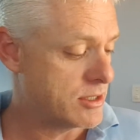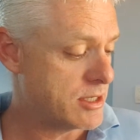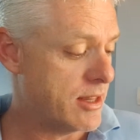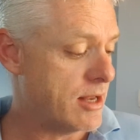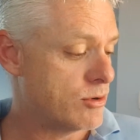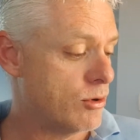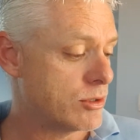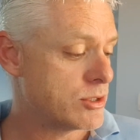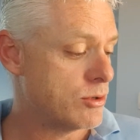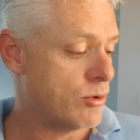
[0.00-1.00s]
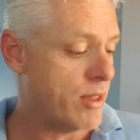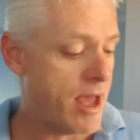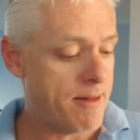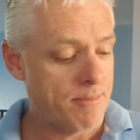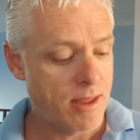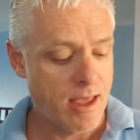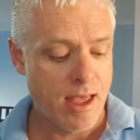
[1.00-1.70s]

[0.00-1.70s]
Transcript: So that talks through all that.